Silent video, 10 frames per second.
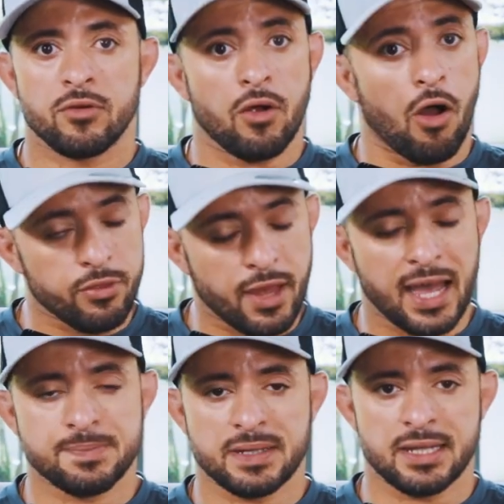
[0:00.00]
all the
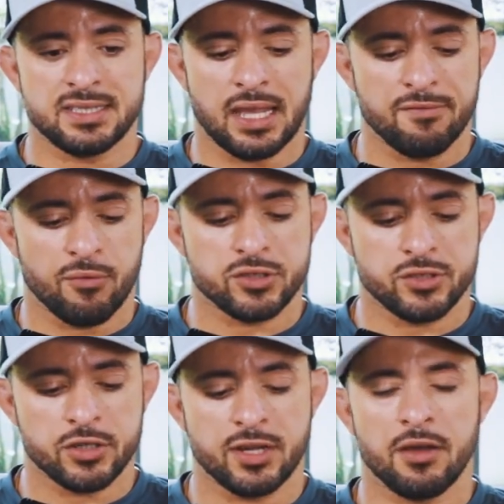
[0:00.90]
aspects I stand for:
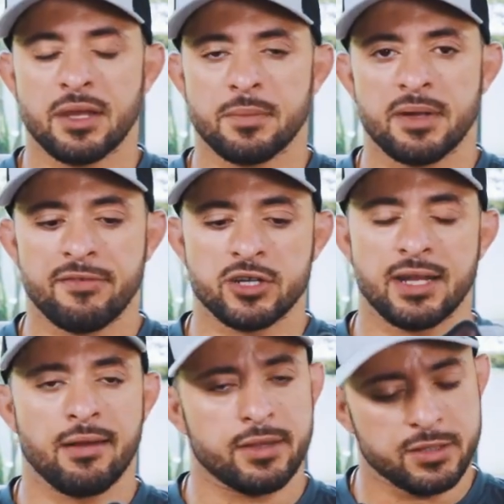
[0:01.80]
structure, health, temperament,
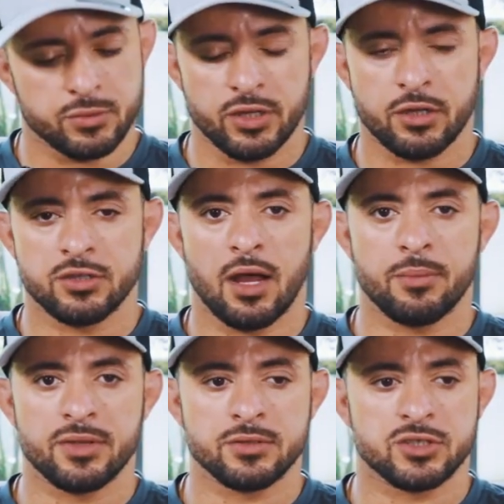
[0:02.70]
functionality. Does a really good
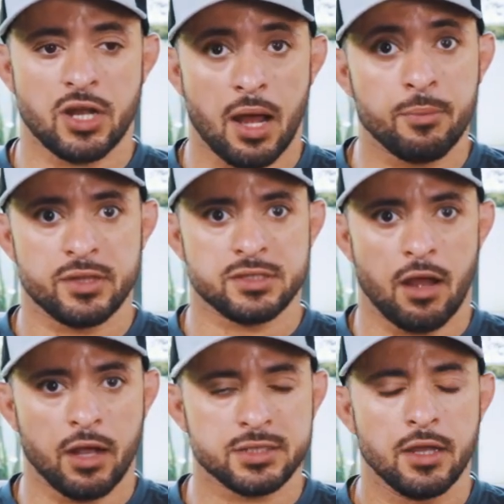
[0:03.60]
job with his
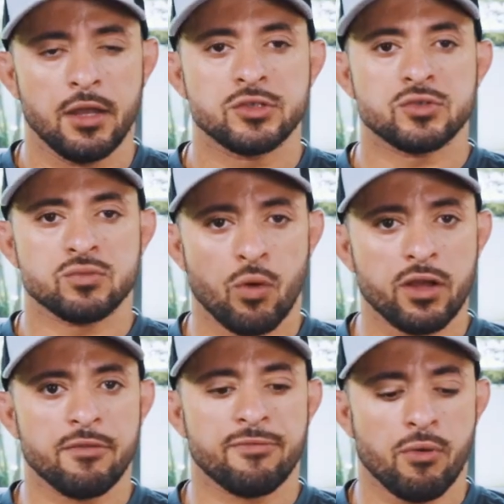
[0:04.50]
dogs. It's
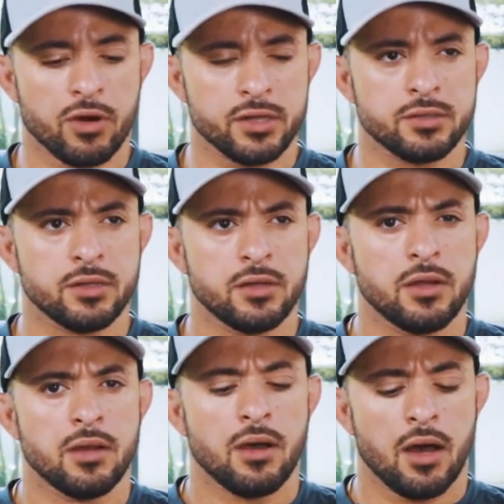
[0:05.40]
Royal Foreign
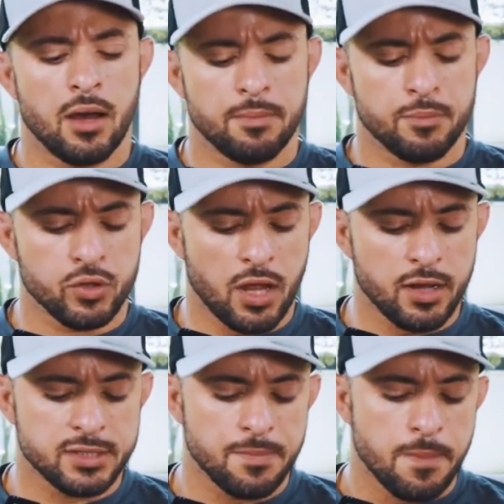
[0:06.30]

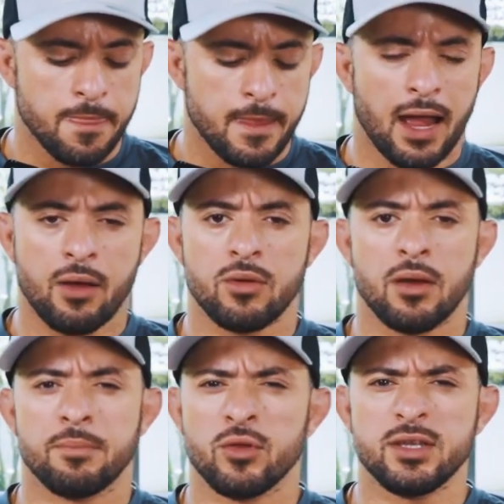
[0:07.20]
Bulldogs.
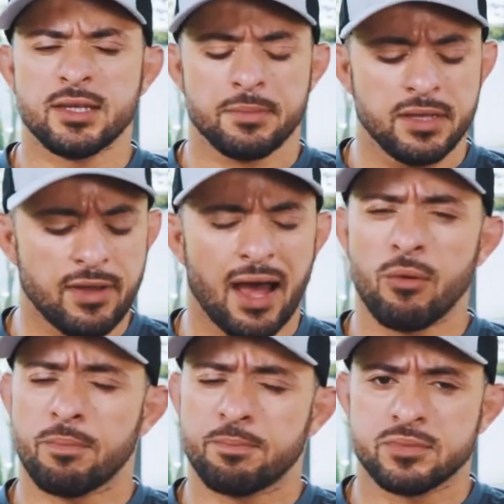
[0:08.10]
I believe I
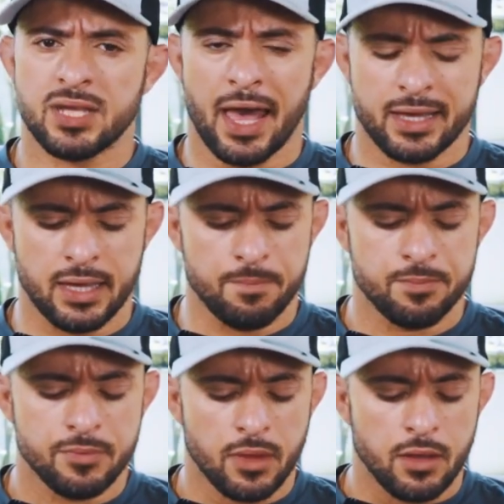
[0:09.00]
will tag him.
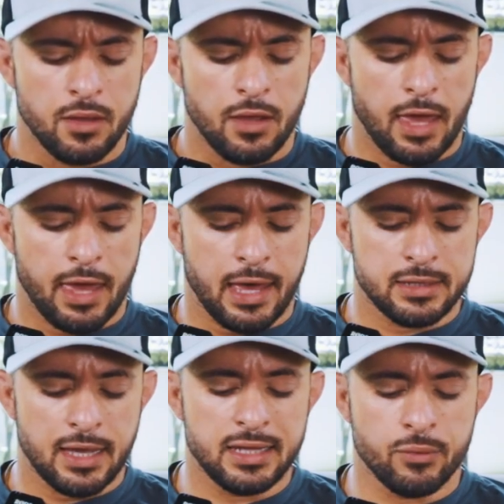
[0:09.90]

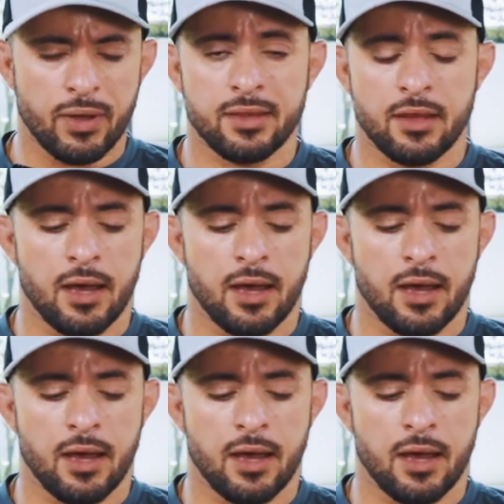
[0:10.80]
And anyway,